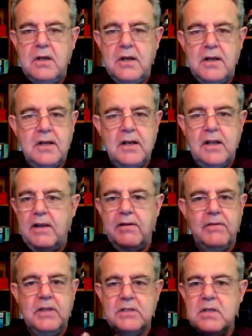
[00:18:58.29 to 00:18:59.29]

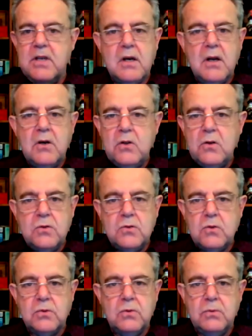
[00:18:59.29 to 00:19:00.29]
It's not
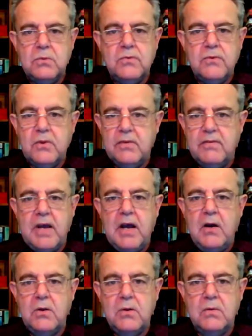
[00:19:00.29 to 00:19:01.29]
unusual for the
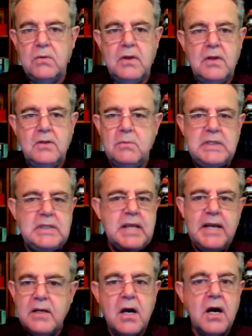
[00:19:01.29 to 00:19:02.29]
value to
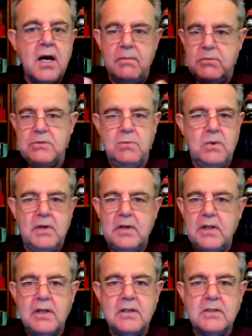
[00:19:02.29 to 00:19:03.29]
10 times what it
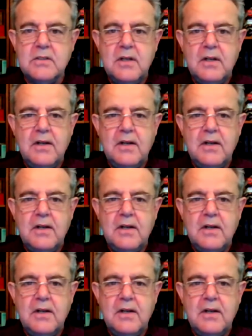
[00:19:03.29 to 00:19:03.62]
is